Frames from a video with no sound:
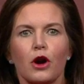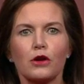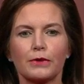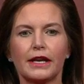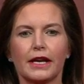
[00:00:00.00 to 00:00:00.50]

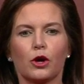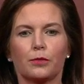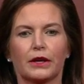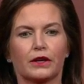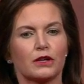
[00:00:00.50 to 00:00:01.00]
already
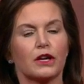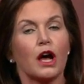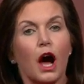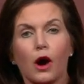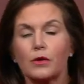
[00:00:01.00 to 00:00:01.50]
open,
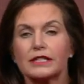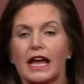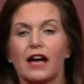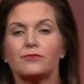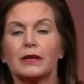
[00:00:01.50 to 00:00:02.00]
always
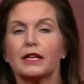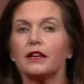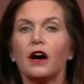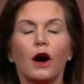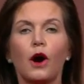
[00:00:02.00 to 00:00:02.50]
have
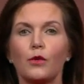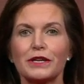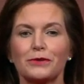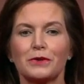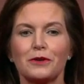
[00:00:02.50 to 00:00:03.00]
been,
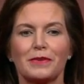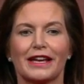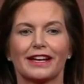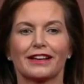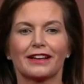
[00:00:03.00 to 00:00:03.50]
always will
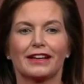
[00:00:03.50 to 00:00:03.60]
be.